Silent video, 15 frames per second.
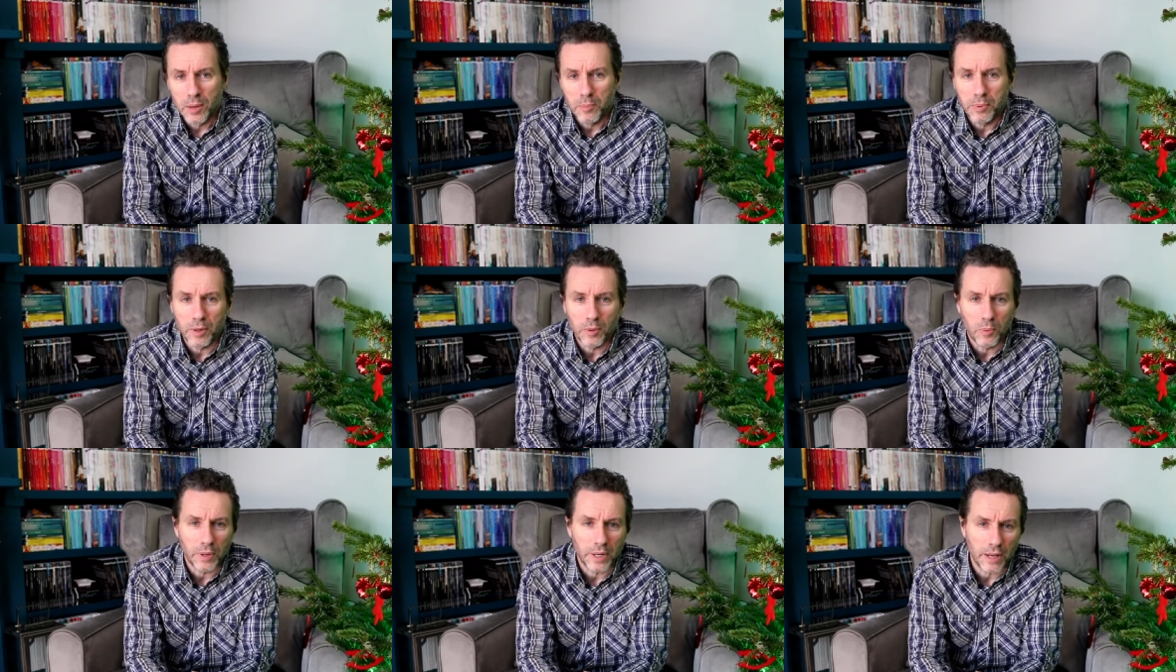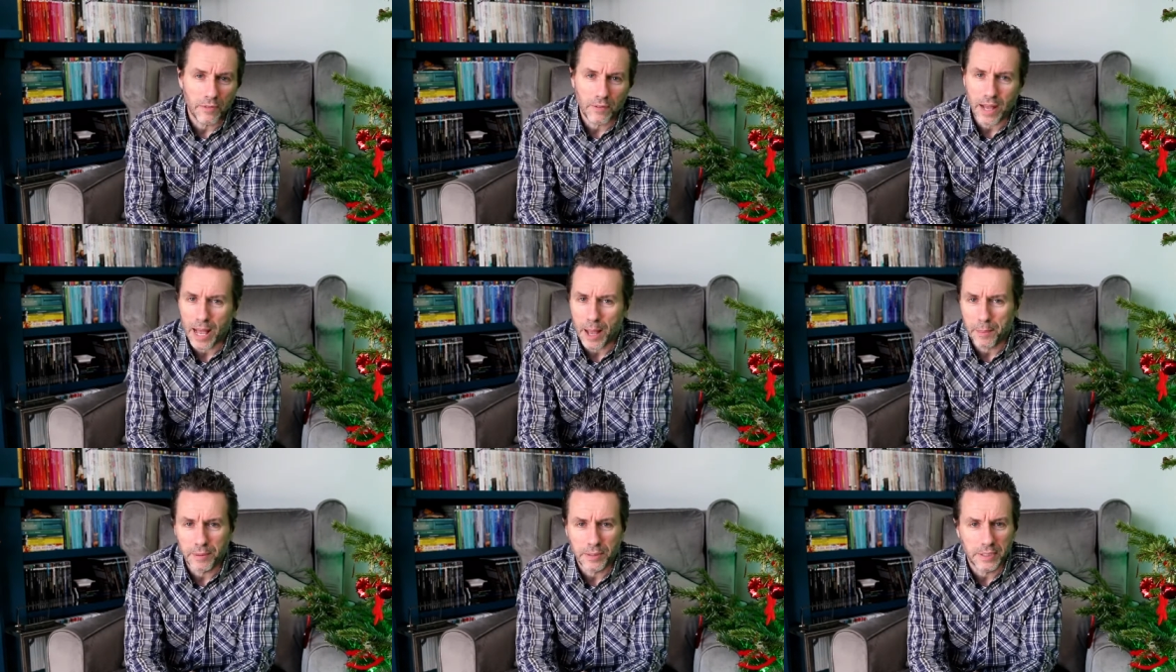But whatever
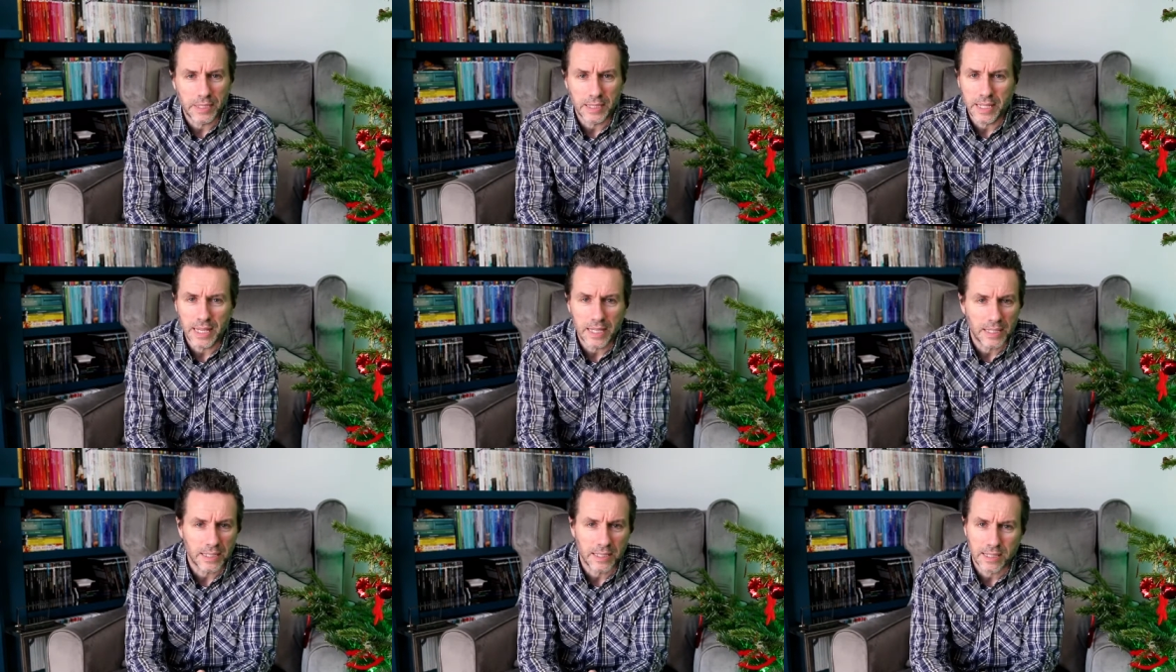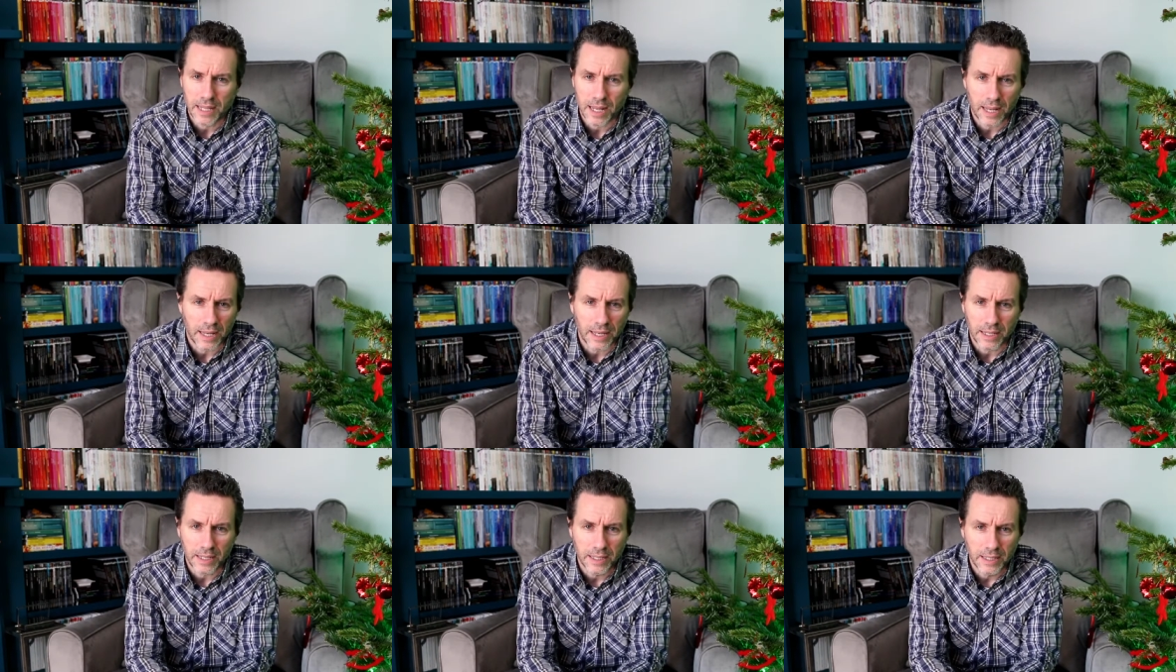happens, it's here to
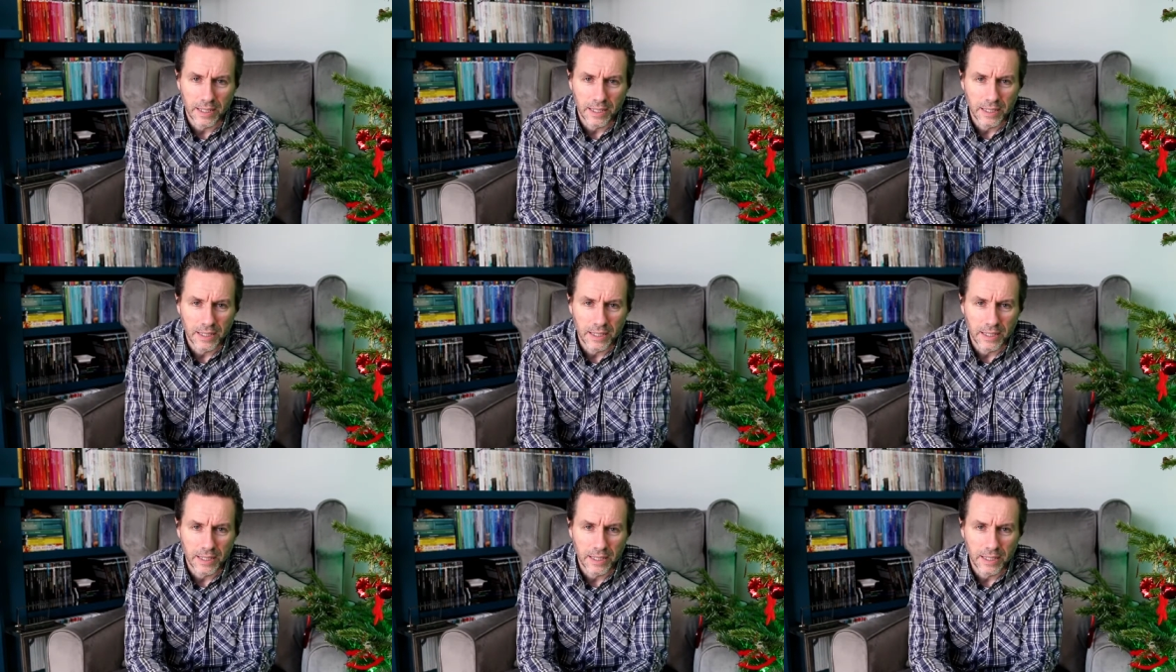stay.